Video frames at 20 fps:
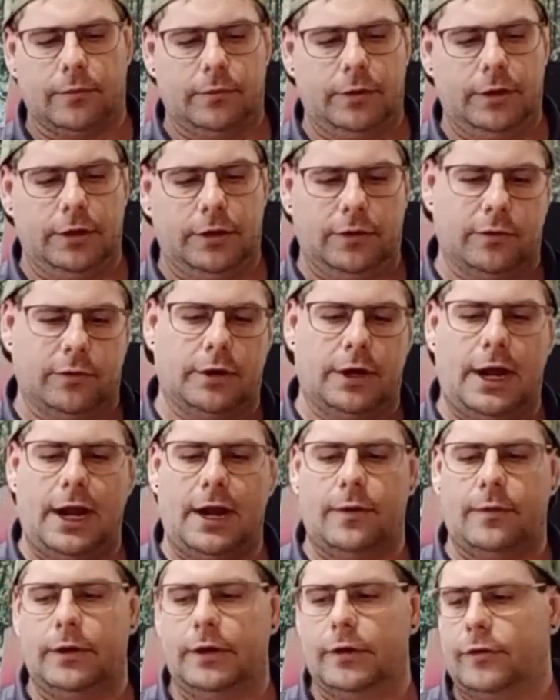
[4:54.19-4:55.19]
really, or a
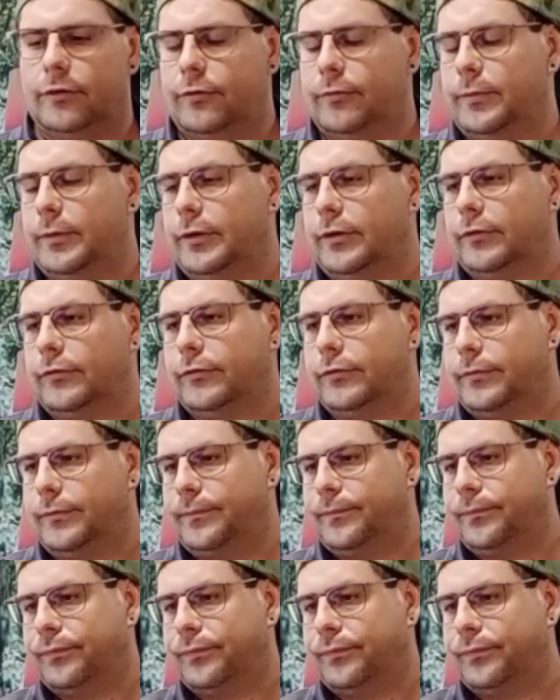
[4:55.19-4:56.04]
Harrier, I suppose.